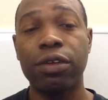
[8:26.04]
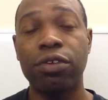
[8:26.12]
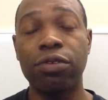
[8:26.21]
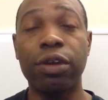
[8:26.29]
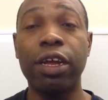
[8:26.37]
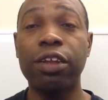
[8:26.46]

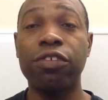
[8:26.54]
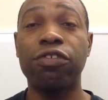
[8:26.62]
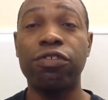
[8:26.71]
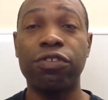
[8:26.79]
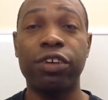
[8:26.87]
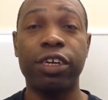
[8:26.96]
to
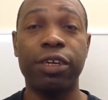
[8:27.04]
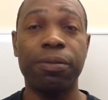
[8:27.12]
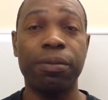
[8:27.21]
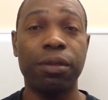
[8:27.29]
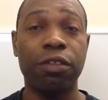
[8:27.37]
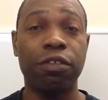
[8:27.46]
illustrate
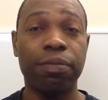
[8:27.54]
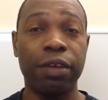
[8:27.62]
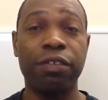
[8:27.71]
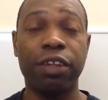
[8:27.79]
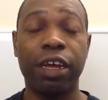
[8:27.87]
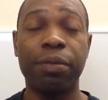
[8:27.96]

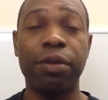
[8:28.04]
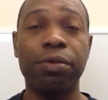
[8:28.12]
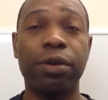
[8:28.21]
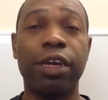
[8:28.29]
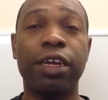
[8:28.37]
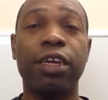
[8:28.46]
space-time in a
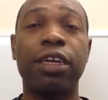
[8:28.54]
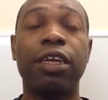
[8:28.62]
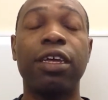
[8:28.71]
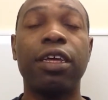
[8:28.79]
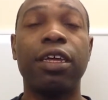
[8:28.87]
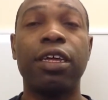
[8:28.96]
way
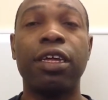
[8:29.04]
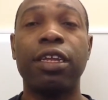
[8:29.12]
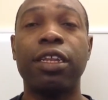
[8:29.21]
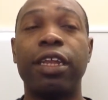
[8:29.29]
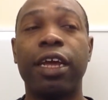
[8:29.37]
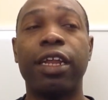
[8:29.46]

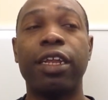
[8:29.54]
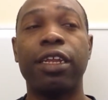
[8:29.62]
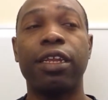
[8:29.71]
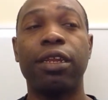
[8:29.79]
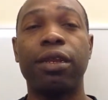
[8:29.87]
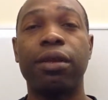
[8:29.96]
that
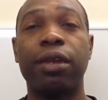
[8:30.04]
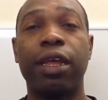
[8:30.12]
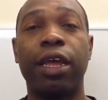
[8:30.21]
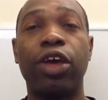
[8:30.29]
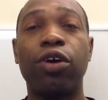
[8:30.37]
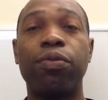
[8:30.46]

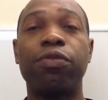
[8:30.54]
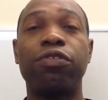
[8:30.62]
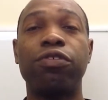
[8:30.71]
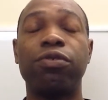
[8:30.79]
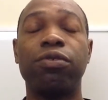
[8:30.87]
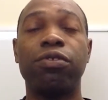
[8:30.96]
helps
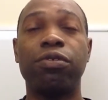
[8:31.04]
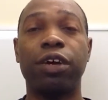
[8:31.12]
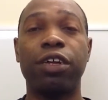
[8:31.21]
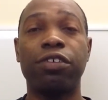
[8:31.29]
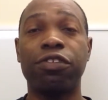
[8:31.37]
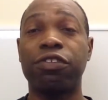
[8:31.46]
you to
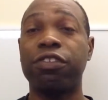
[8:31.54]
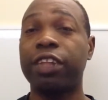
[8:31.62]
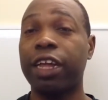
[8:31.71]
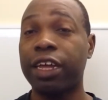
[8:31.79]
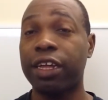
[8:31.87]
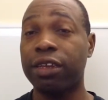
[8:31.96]

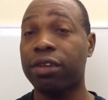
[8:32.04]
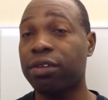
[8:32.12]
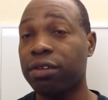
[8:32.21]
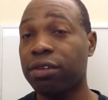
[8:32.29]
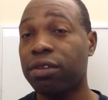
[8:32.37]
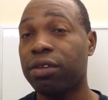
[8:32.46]
understand
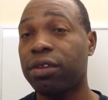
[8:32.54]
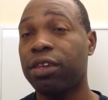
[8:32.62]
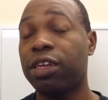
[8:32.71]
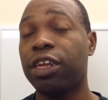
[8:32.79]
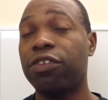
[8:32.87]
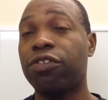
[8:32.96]

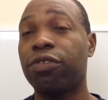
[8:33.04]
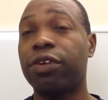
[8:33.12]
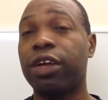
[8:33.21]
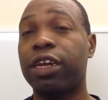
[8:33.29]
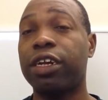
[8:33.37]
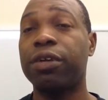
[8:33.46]
the nature of
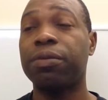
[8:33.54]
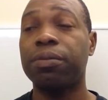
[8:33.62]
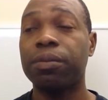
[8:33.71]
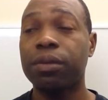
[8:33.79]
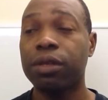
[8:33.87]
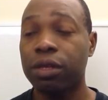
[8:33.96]
reality.
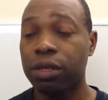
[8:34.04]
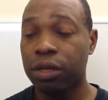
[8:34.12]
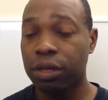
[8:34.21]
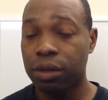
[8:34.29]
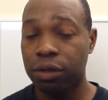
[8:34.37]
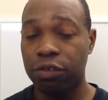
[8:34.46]

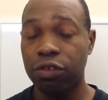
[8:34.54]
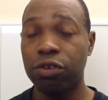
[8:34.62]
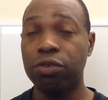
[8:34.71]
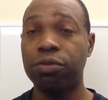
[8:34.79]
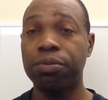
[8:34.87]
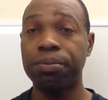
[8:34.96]

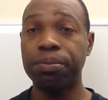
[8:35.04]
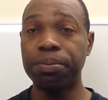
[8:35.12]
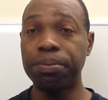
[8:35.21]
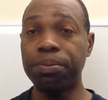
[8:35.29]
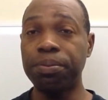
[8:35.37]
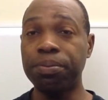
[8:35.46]
So,
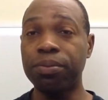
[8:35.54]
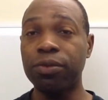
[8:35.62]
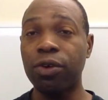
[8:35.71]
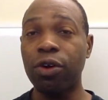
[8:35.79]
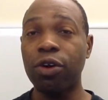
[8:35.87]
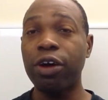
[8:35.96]

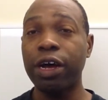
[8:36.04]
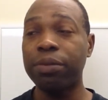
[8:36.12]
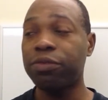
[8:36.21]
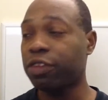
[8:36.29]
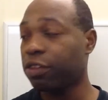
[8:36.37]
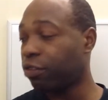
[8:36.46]
all
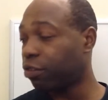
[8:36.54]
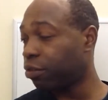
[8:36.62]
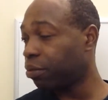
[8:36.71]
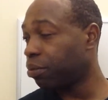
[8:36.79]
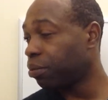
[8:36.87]
objects,